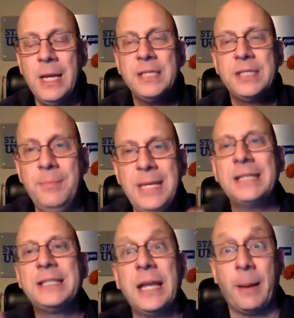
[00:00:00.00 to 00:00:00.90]
To me,
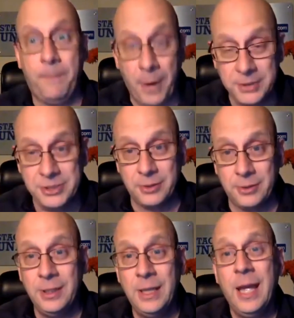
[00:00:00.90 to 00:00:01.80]
it's like a
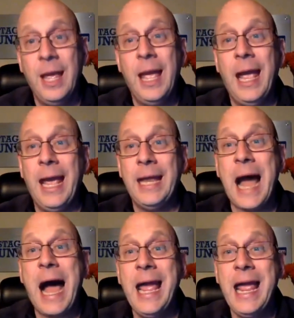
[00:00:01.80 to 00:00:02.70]
puzzle. And
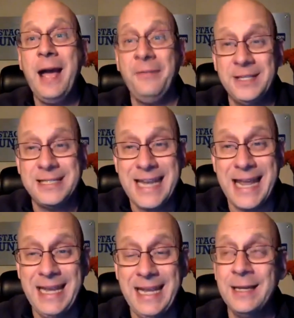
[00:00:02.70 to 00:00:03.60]
I have to
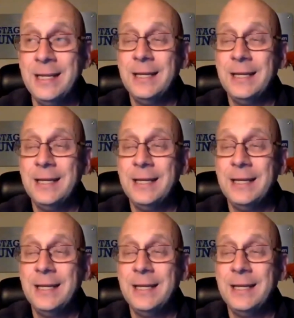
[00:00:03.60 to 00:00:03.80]
take